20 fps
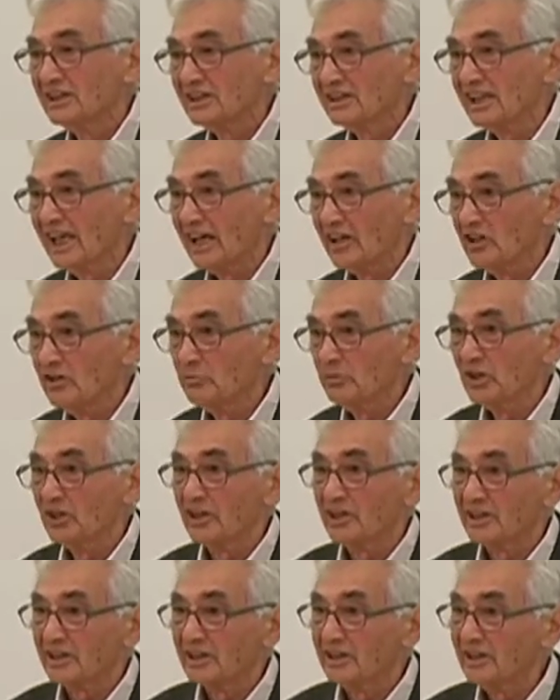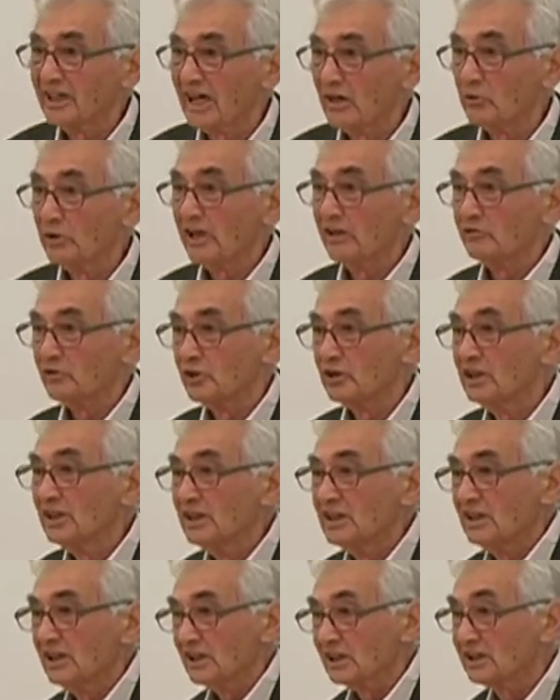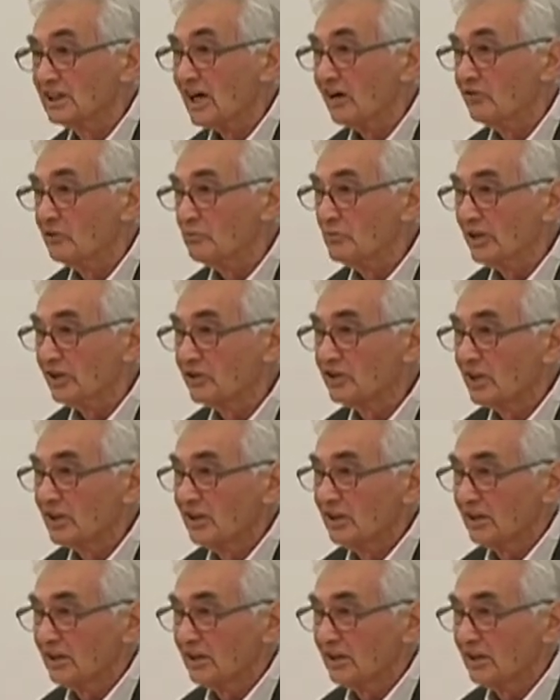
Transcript: Latin America, and how whenever a government